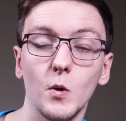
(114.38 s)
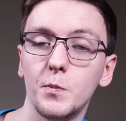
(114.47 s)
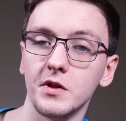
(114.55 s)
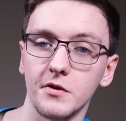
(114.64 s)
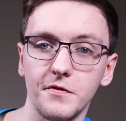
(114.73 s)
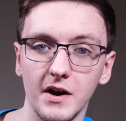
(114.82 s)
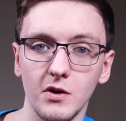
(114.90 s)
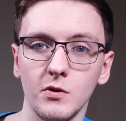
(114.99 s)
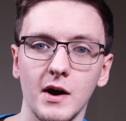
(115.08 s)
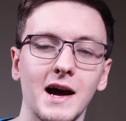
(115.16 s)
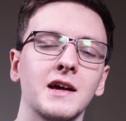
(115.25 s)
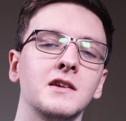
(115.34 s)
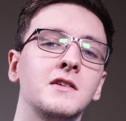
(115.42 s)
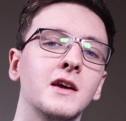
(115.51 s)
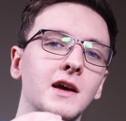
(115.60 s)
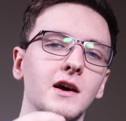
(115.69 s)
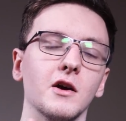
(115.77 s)
Open the file and,
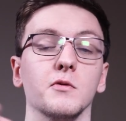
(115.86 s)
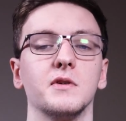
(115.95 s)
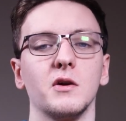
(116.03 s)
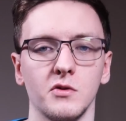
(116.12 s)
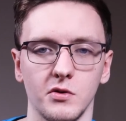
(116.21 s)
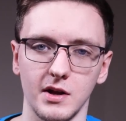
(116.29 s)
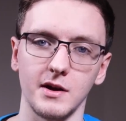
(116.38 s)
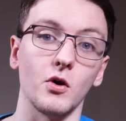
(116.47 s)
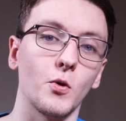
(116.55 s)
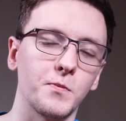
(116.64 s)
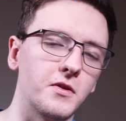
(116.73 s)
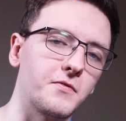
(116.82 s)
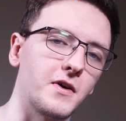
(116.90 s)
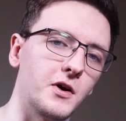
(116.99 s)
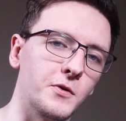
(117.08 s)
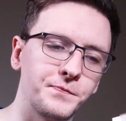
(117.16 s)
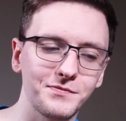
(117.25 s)
or download it, open the
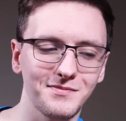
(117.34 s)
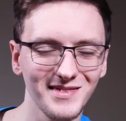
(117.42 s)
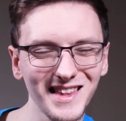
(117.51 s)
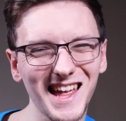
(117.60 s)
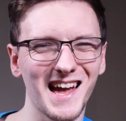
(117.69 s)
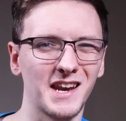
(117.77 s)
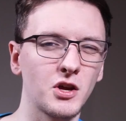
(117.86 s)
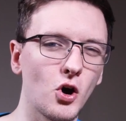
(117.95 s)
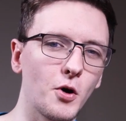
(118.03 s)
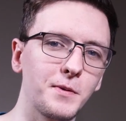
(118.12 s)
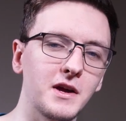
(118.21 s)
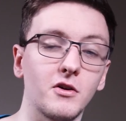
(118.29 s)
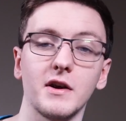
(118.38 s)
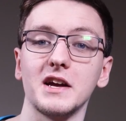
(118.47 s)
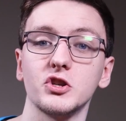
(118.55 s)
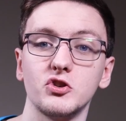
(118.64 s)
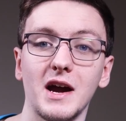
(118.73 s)
file and copy or
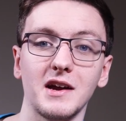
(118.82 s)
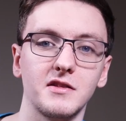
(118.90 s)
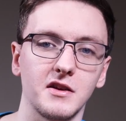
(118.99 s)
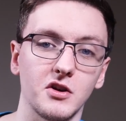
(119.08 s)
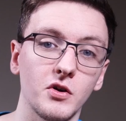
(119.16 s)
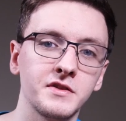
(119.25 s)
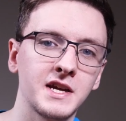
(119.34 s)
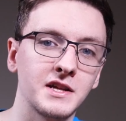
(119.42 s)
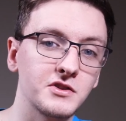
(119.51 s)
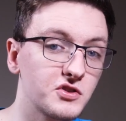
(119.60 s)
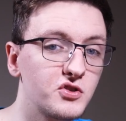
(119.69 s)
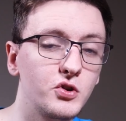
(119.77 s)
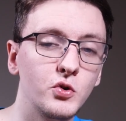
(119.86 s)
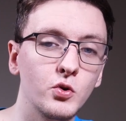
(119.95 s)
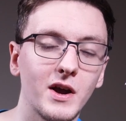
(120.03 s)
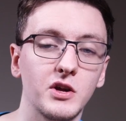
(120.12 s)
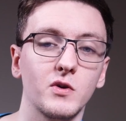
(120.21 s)
extract the contents
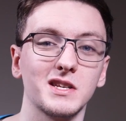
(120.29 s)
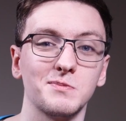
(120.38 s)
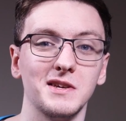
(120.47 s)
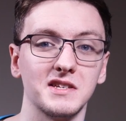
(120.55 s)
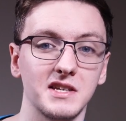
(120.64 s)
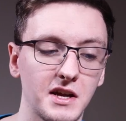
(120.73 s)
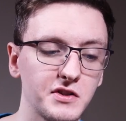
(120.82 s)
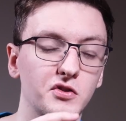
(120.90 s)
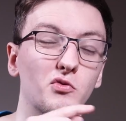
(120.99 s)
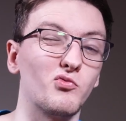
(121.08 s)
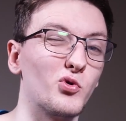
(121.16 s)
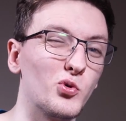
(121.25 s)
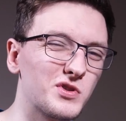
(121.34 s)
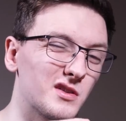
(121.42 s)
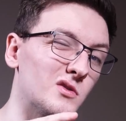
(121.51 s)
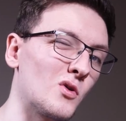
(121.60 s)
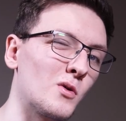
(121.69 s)
to a USB stick to the
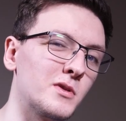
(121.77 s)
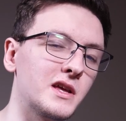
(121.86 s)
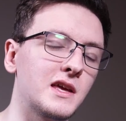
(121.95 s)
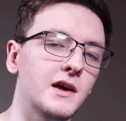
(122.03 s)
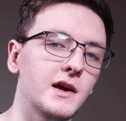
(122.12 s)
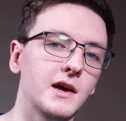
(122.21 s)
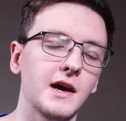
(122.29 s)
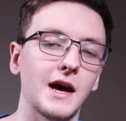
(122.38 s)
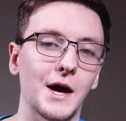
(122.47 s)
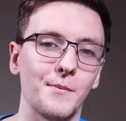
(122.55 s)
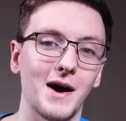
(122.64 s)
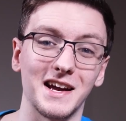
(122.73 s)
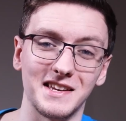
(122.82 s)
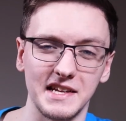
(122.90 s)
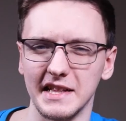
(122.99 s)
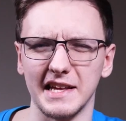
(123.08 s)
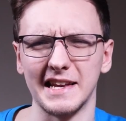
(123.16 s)
root normally,
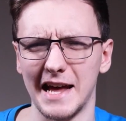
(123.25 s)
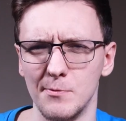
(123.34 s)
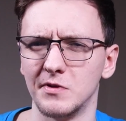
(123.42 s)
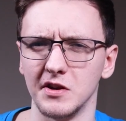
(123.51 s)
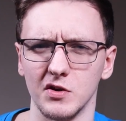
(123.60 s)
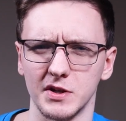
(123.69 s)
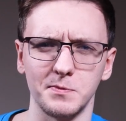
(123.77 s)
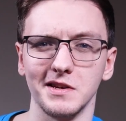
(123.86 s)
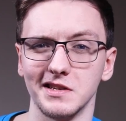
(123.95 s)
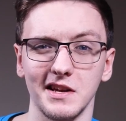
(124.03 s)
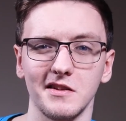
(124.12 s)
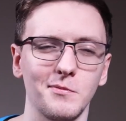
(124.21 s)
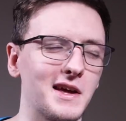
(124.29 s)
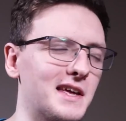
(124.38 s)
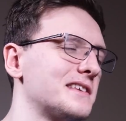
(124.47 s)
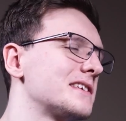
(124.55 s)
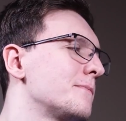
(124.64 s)
ideally an empty USB stick to make it